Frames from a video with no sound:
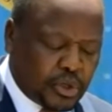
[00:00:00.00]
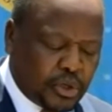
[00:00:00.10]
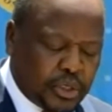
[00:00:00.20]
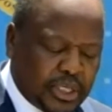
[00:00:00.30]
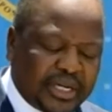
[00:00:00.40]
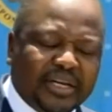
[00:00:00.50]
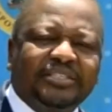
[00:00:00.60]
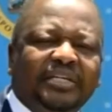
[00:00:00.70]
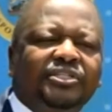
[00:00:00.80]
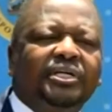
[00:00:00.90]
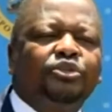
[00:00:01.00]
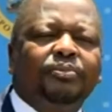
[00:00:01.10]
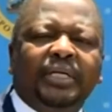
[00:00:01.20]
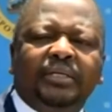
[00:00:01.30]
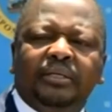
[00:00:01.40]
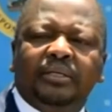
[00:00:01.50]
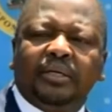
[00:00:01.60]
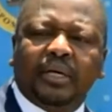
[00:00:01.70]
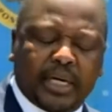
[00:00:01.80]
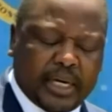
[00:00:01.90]
So, ladies and gentlemen,
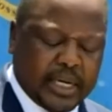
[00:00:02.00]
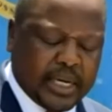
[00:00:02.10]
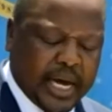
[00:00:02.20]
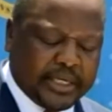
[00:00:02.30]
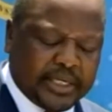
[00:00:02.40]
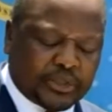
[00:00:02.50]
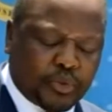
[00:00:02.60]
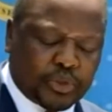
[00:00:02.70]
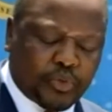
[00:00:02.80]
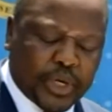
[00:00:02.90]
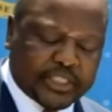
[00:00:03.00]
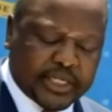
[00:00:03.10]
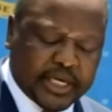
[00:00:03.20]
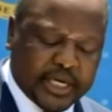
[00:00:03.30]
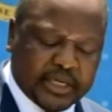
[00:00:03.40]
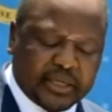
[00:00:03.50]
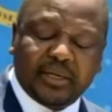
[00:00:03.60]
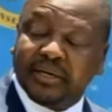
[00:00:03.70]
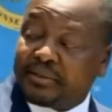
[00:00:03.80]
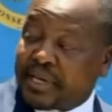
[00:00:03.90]
uh, I just want to once
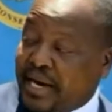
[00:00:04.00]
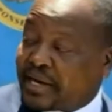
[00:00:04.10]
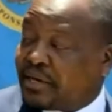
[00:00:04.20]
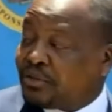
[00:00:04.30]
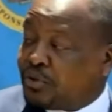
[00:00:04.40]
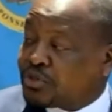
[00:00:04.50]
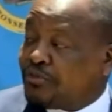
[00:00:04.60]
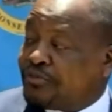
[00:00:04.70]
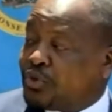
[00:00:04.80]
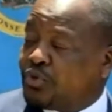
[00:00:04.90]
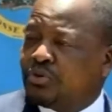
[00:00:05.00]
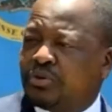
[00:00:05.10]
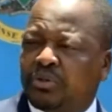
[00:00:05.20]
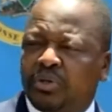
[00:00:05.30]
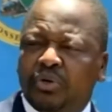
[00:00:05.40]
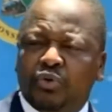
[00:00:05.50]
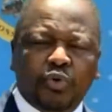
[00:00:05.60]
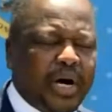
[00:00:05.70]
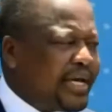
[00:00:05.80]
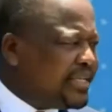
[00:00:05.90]
again thank those of you
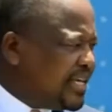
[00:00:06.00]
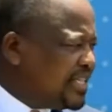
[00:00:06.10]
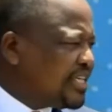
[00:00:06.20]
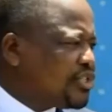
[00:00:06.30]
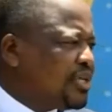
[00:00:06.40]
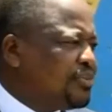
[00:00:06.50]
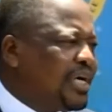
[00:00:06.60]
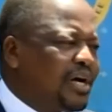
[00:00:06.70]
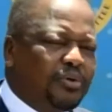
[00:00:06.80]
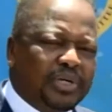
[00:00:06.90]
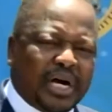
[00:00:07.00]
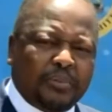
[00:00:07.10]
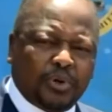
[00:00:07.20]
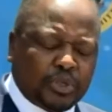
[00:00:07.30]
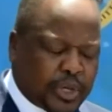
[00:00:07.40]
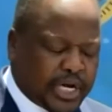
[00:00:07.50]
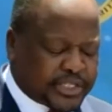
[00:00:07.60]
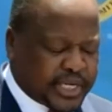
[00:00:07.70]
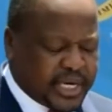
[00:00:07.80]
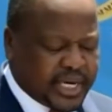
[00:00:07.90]
who are in the industry. We are going, I'm going to
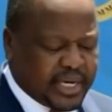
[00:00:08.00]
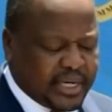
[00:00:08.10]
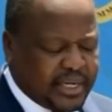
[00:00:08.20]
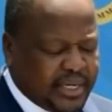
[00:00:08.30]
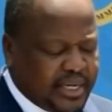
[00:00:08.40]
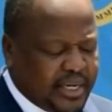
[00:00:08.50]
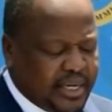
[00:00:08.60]
ask uh,